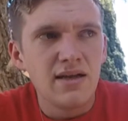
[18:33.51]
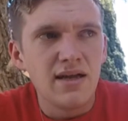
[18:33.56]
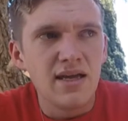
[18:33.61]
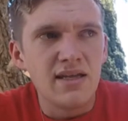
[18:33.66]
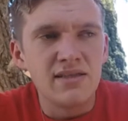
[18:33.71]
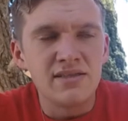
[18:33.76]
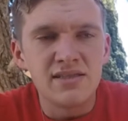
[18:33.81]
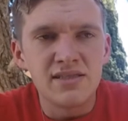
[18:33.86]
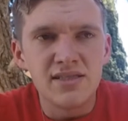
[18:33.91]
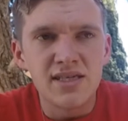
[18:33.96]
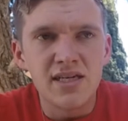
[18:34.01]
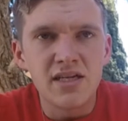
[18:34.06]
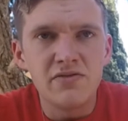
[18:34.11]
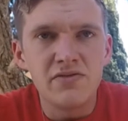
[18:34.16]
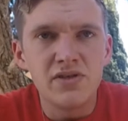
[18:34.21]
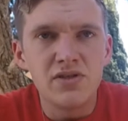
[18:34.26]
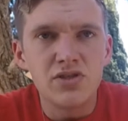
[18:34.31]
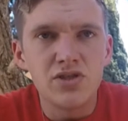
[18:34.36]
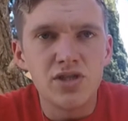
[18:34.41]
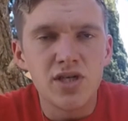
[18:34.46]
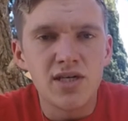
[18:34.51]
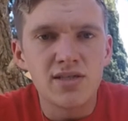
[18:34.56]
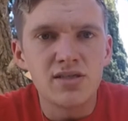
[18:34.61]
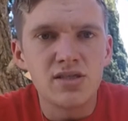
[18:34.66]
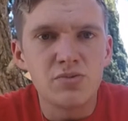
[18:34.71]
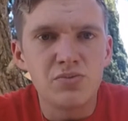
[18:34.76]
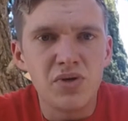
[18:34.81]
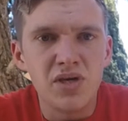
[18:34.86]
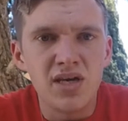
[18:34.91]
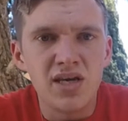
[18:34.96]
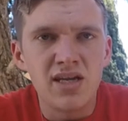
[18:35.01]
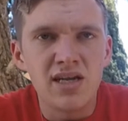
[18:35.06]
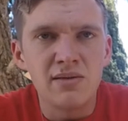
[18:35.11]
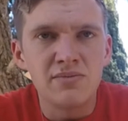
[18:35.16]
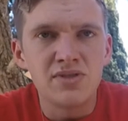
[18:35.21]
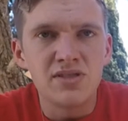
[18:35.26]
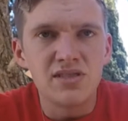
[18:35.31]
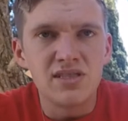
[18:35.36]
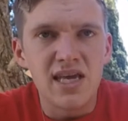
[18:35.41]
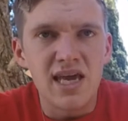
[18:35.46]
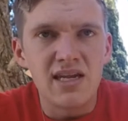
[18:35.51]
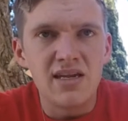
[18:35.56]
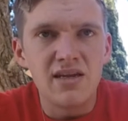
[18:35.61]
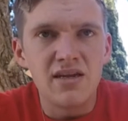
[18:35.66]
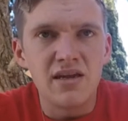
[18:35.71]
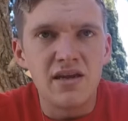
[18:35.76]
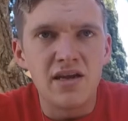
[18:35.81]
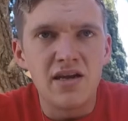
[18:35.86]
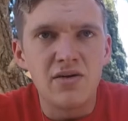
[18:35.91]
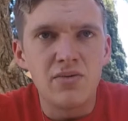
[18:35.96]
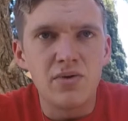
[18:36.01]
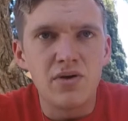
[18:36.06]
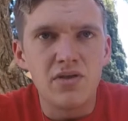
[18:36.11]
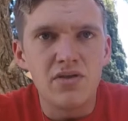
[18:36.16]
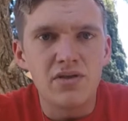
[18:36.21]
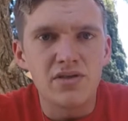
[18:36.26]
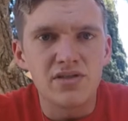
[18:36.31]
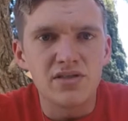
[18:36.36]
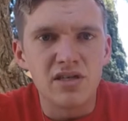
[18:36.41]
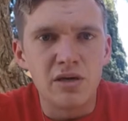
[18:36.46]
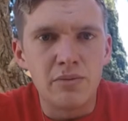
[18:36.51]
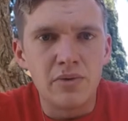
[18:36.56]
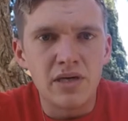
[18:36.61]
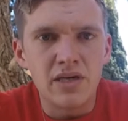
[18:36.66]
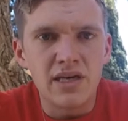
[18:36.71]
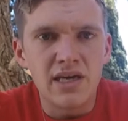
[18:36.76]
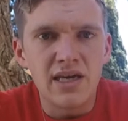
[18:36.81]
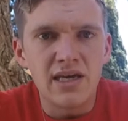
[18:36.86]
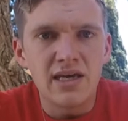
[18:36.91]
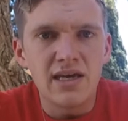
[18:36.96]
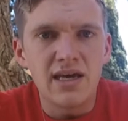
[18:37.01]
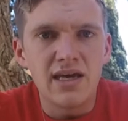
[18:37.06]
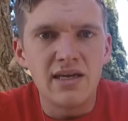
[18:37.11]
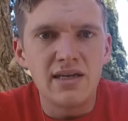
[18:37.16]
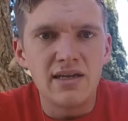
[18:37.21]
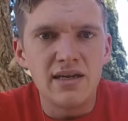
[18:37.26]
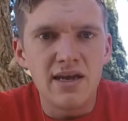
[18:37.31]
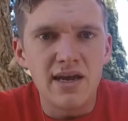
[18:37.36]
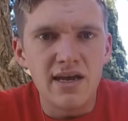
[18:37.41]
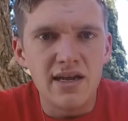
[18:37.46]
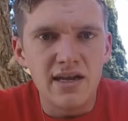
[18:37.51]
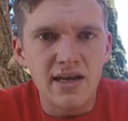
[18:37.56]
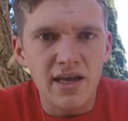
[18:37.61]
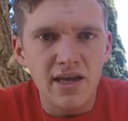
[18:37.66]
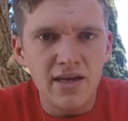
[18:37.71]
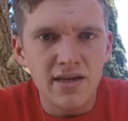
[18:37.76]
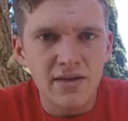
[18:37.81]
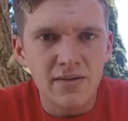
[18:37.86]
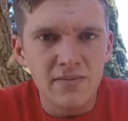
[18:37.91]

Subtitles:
And instead of it just being, I'm standing here with a stomach ache and a headache,